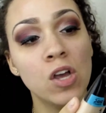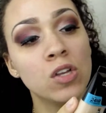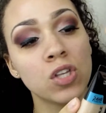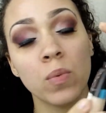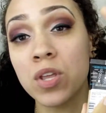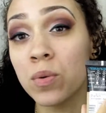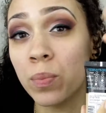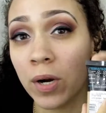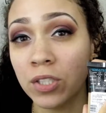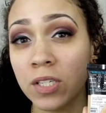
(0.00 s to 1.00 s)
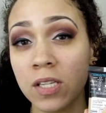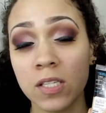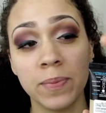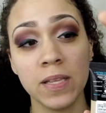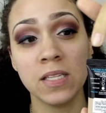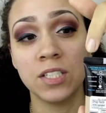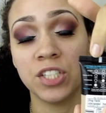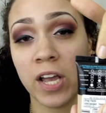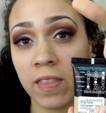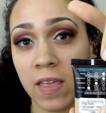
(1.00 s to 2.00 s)
So when you purchase this, please
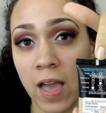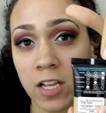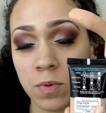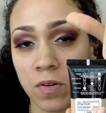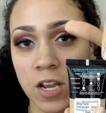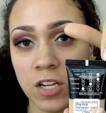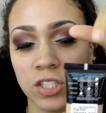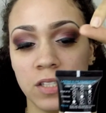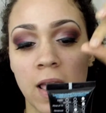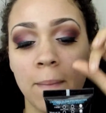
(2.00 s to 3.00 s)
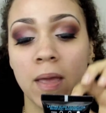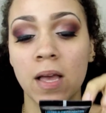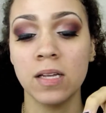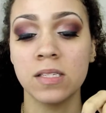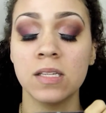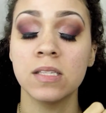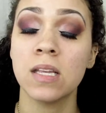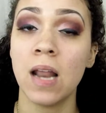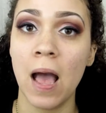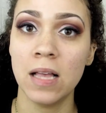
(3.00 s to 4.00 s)
check the expiration date, because since
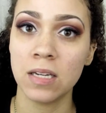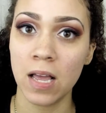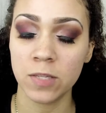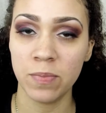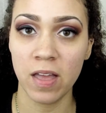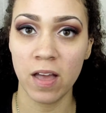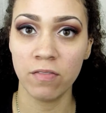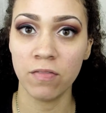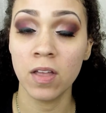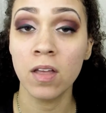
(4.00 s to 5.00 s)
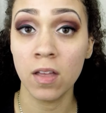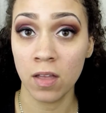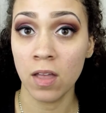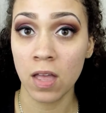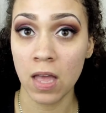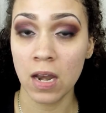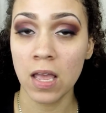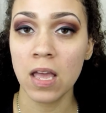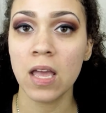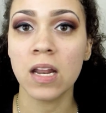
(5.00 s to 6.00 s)
it has an SPF in
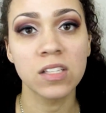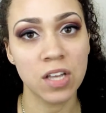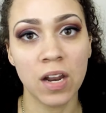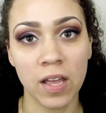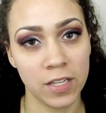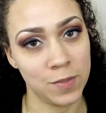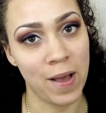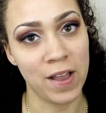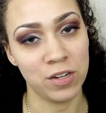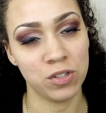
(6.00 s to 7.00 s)
it, it is going to expire.